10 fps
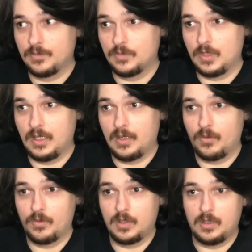
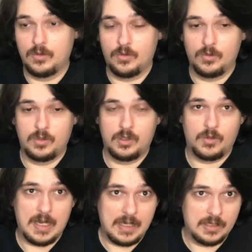new
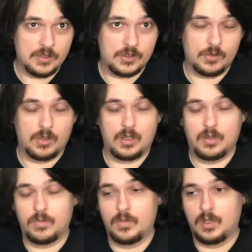grains
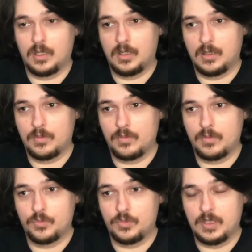or
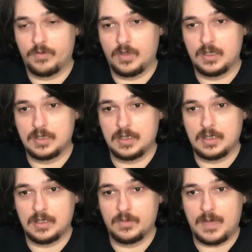different
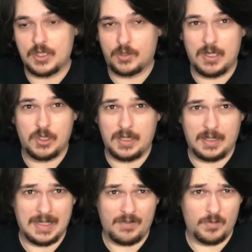maturation. I
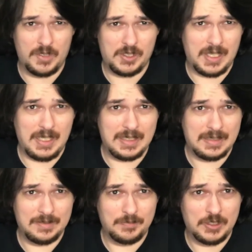think they have a mesquite
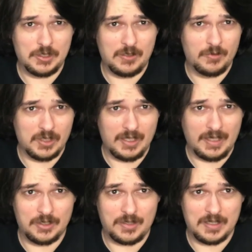matured, which I'd
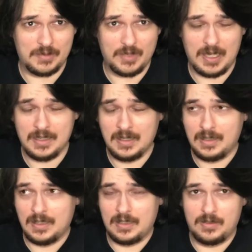try someday.
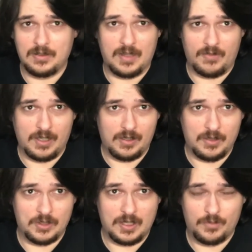I don't have it here in
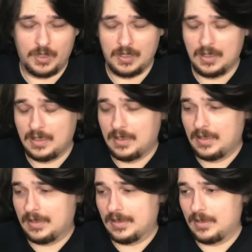Utah, but
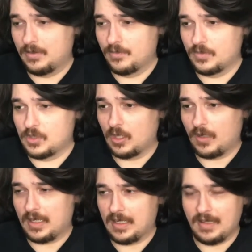so
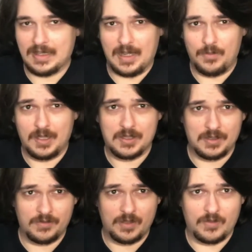I like that mix
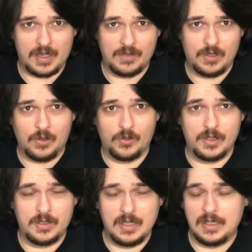of kind of the old
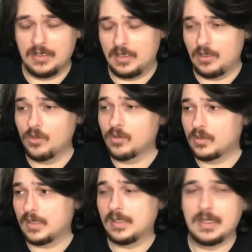and the new,
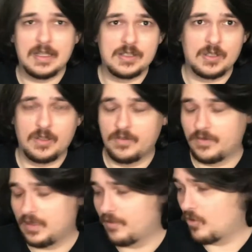and so
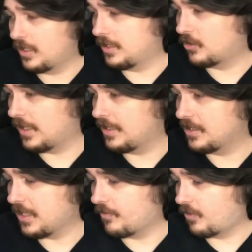have wanted to try
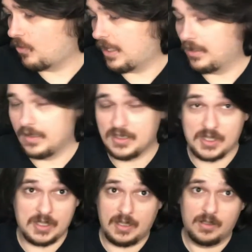this out for a while. And as I
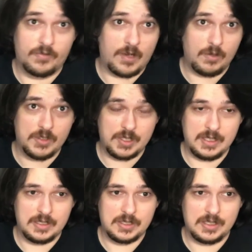said, I love rye whiskey.
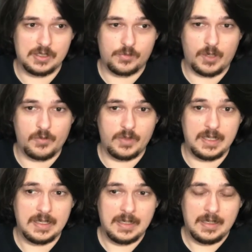It's probably